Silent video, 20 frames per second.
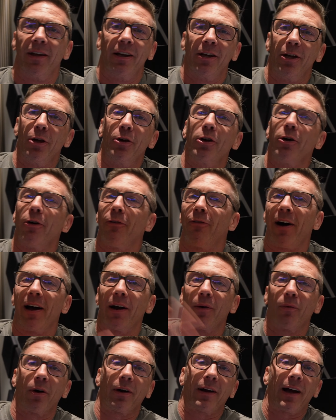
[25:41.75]
you can go
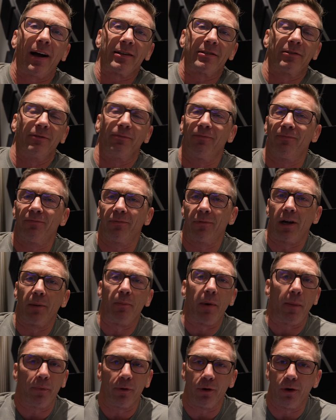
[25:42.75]
find workouts and
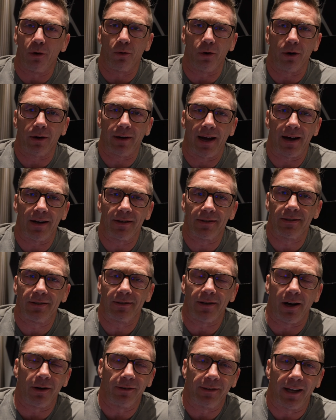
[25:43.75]
come up with your own workouts
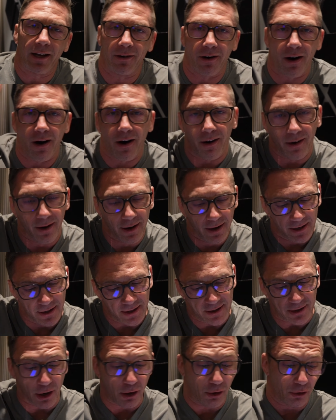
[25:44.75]
all day long.
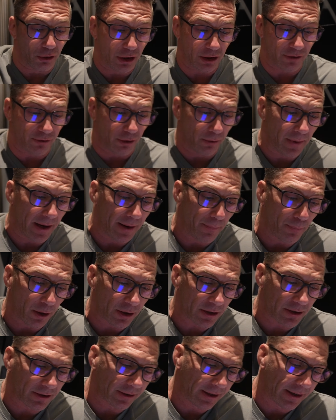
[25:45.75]
So just for me
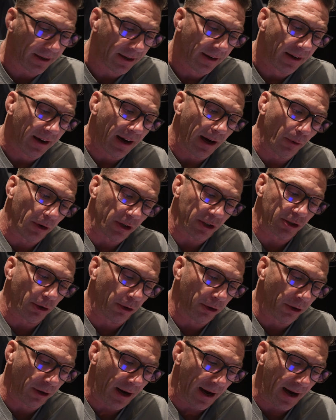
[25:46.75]
personally, I want to show
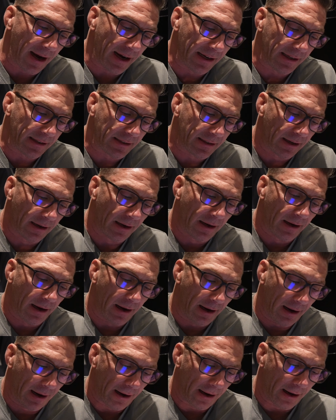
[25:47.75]
you guys,
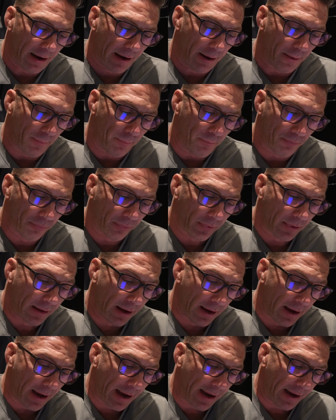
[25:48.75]

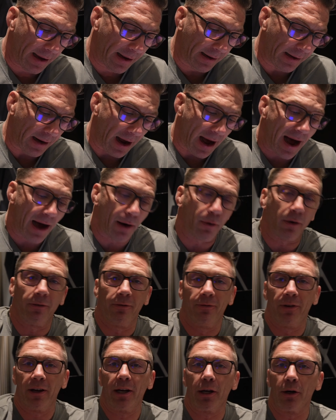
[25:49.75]
and I will
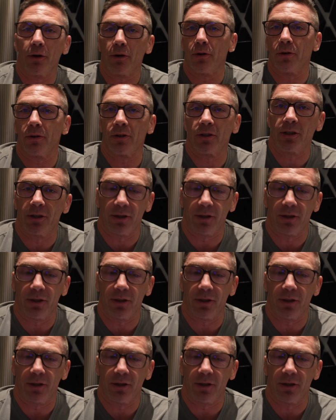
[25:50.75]
video